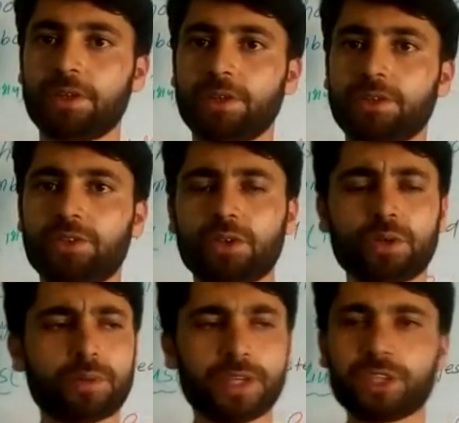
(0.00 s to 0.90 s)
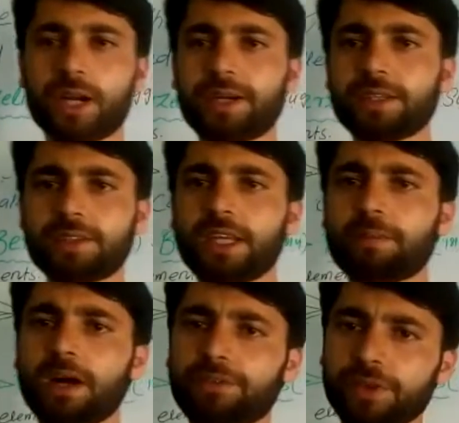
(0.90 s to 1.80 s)
So the shortest name
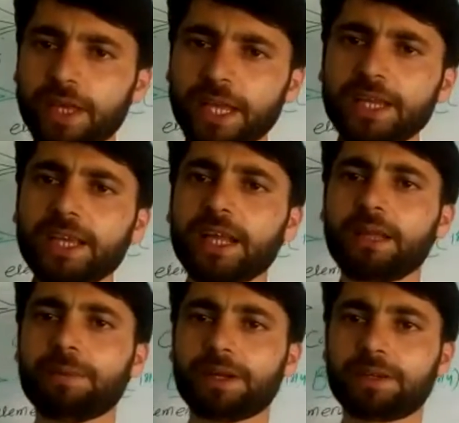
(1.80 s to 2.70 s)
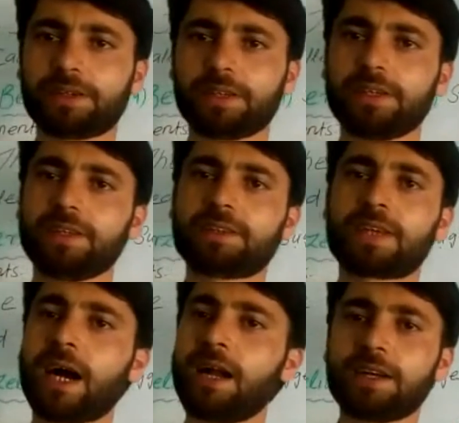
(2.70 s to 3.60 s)
of any element is
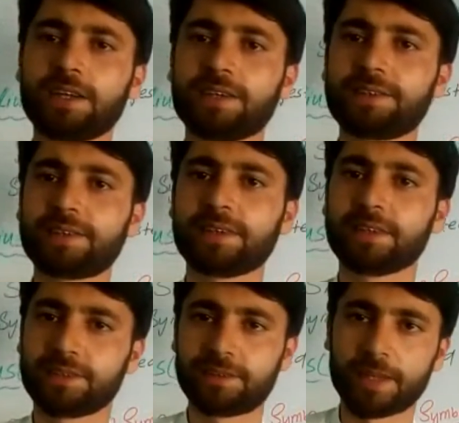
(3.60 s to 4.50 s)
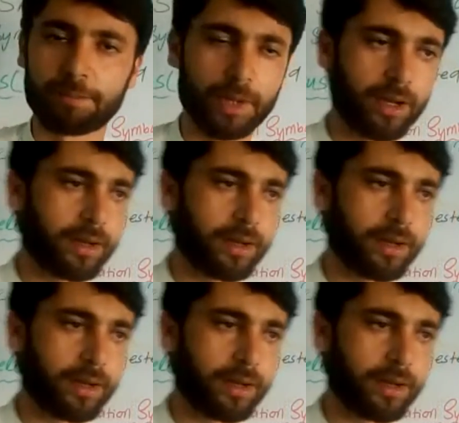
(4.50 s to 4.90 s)
called its symbol.